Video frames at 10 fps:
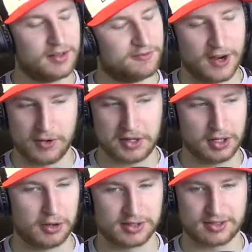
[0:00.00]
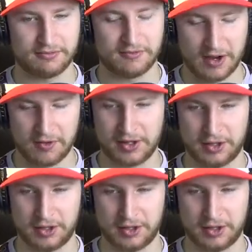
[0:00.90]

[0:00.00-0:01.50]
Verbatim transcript: Very close. Very